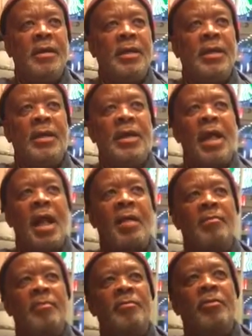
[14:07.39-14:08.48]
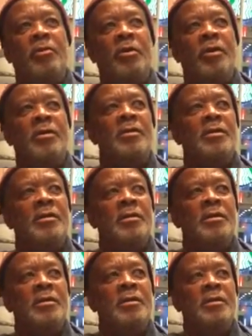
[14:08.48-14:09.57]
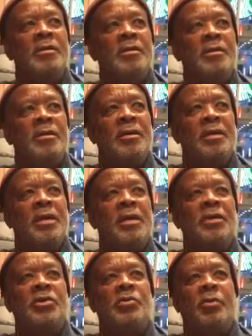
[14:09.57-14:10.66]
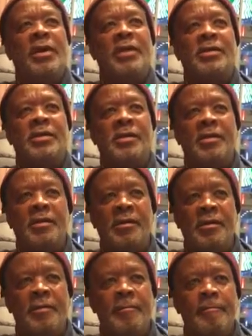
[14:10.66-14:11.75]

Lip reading: he did an album called In a Square Circle.